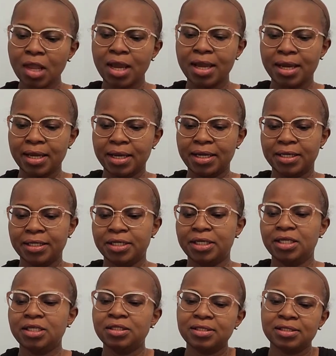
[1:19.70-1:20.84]
And
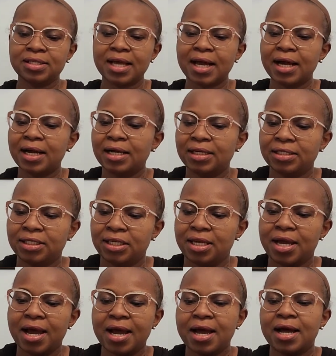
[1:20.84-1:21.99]
inside it
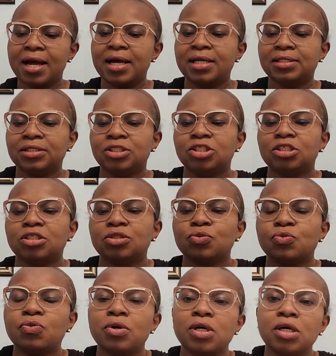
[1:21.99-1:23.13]
has
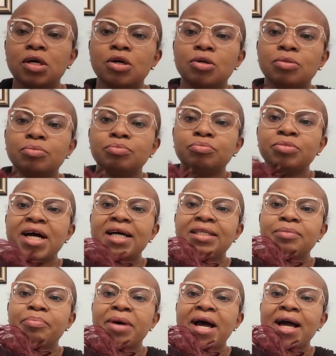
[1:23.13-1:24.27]
just one comb at
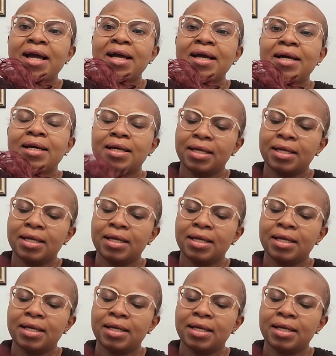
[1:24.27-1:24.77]
the back